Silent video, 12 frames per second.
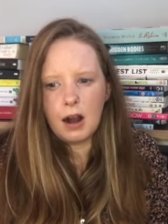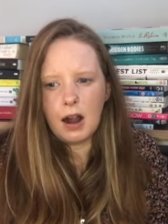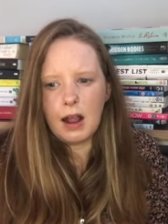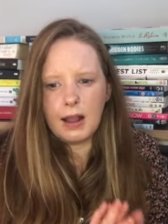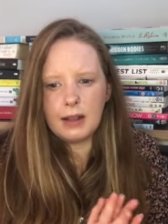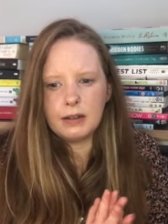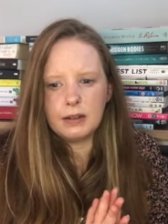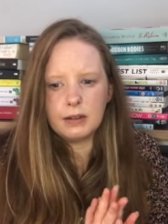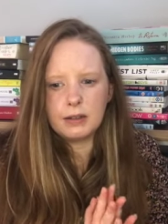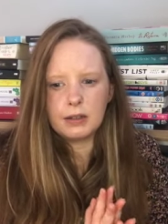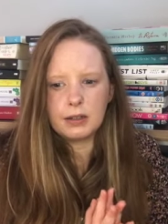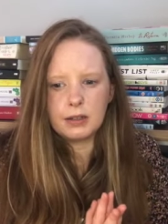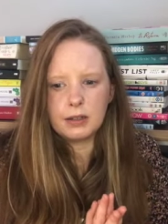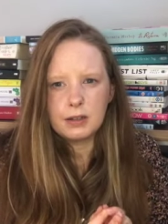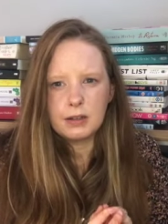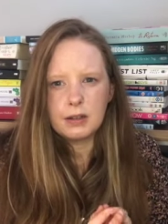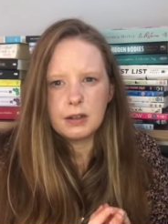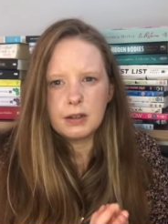and
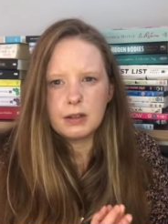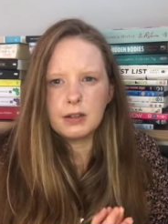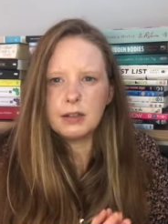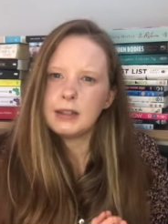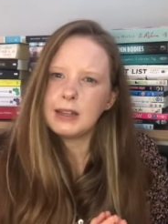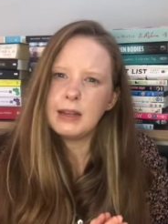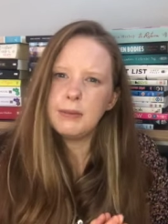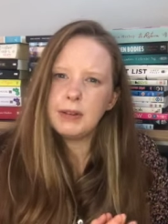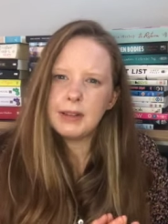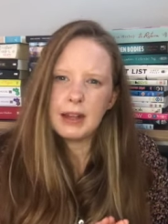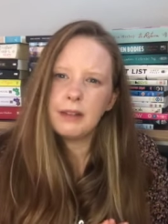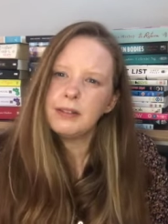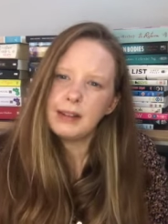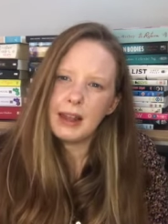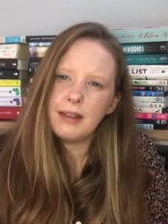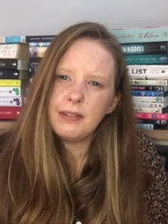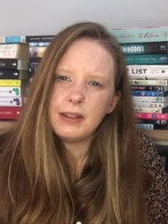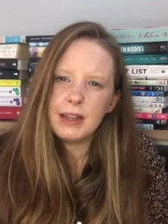to just keep yourself
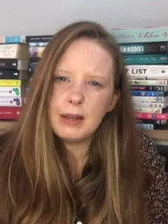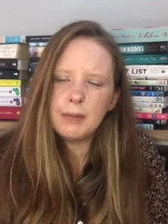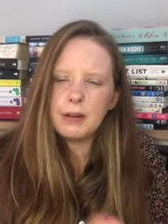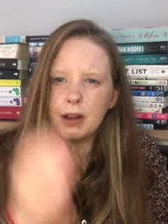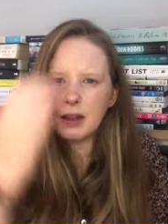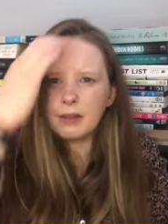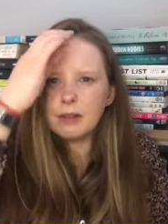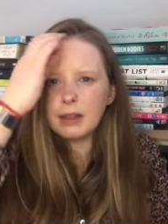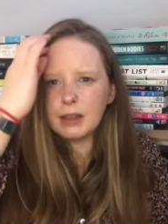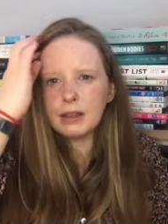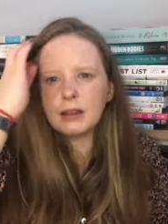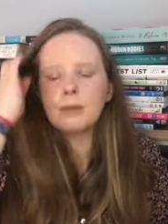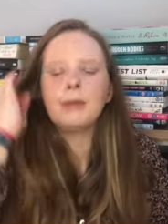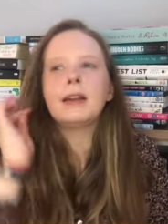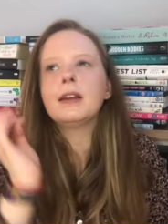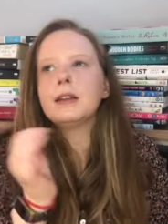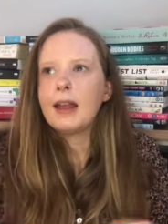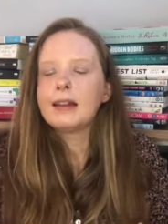safe and keep an eye on things,
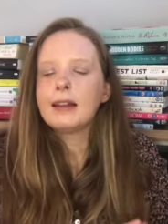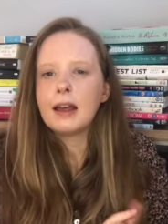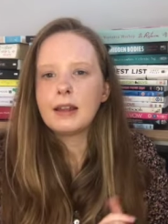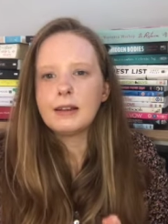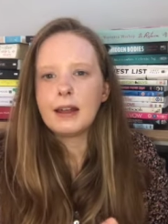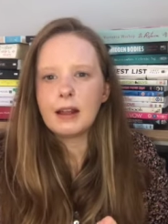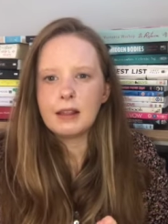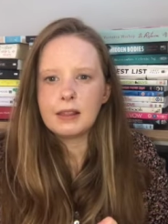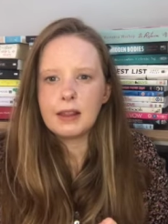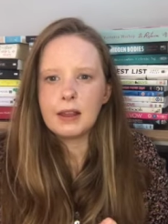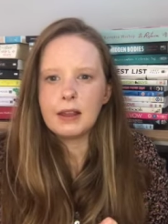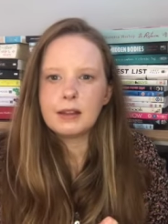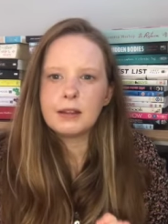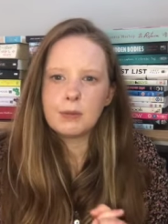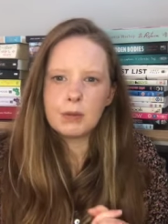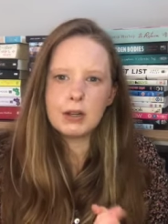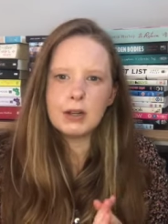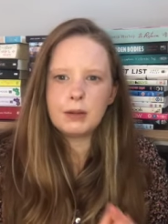because it turns out that
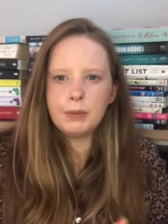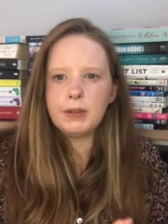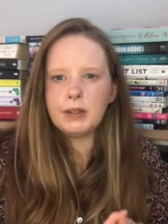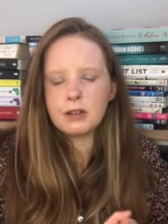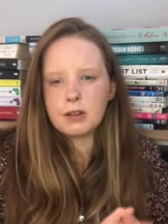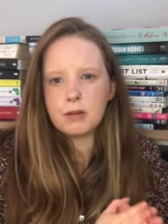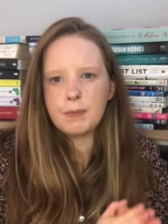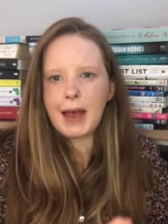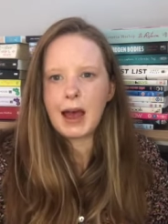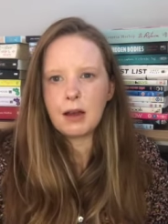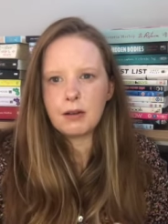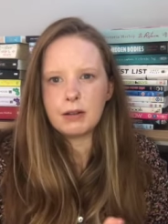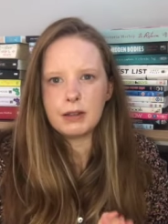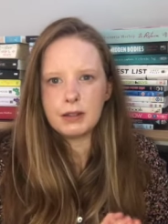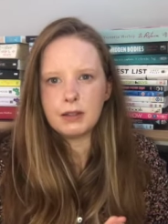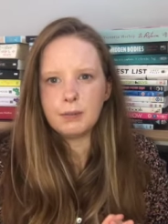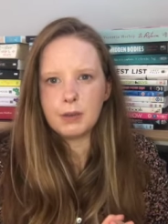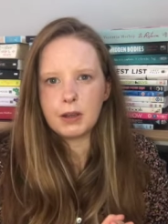someone in a position of power in
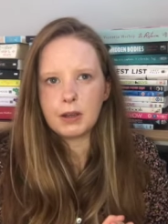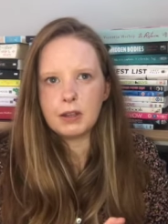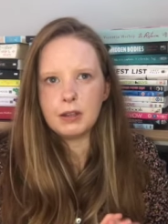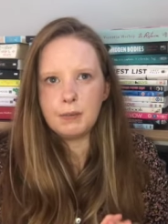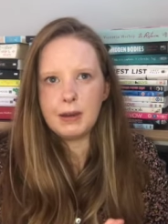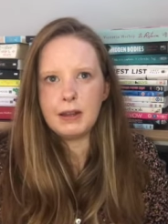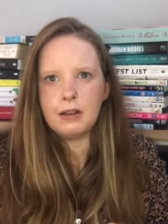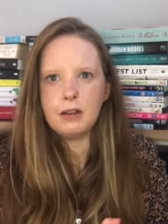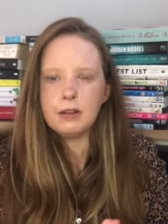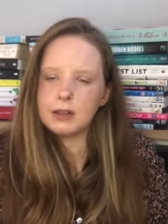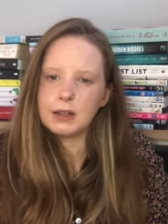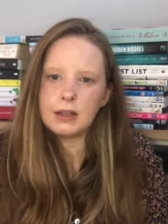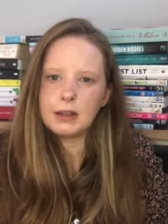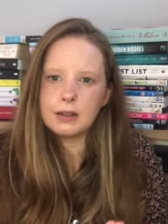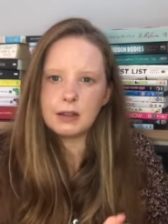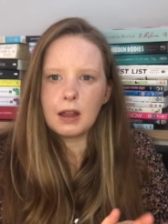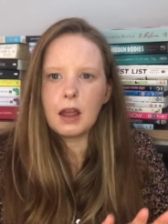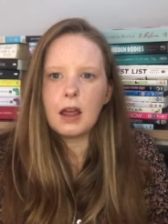this book has been using
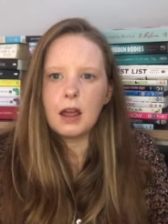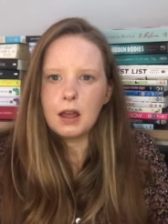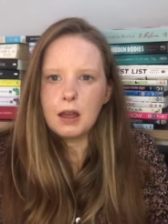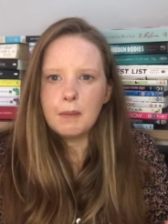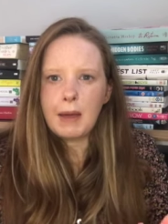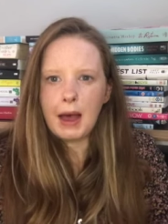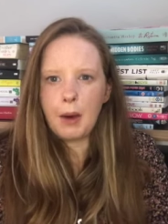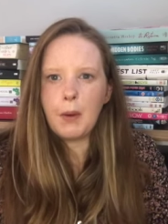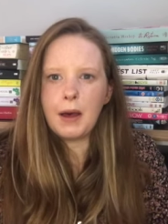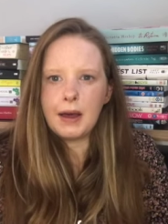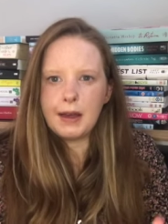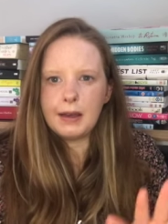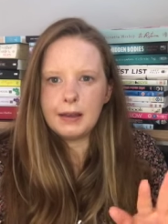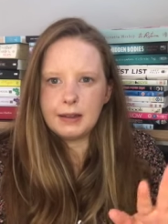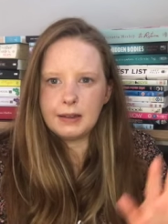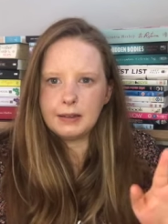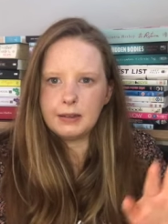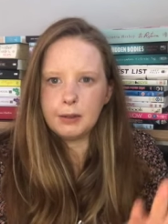his power
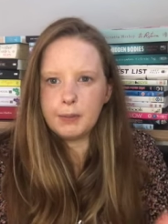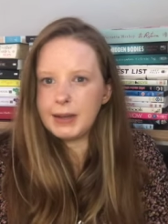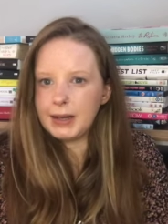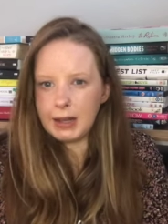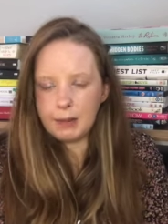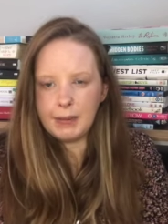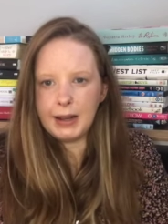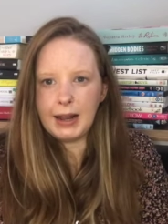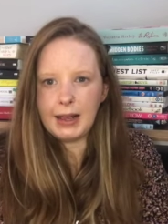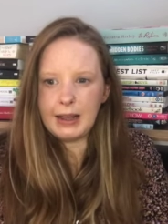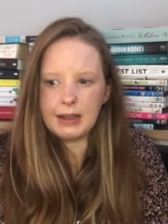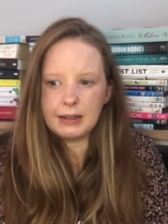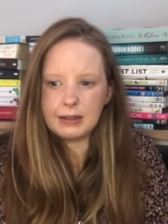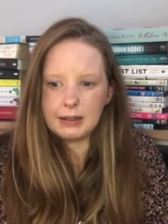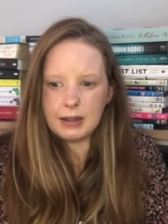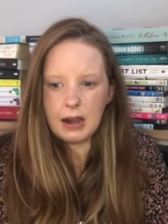to manipulate